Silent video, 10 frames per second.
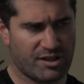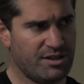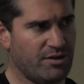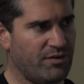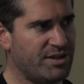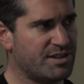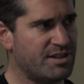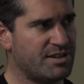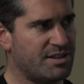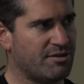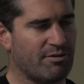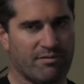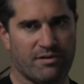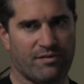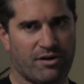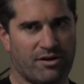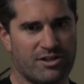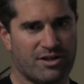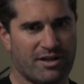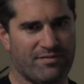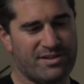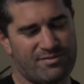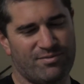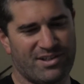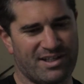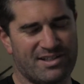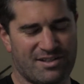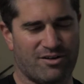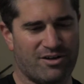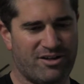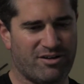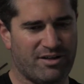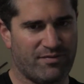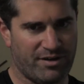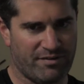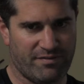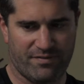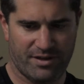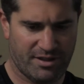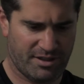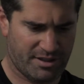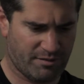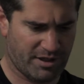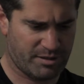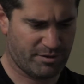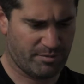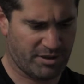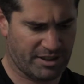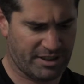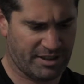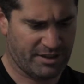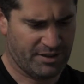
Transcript: you know, this is the equivalent of the hard drive. This really is the hard drive of the Raspberry Pi.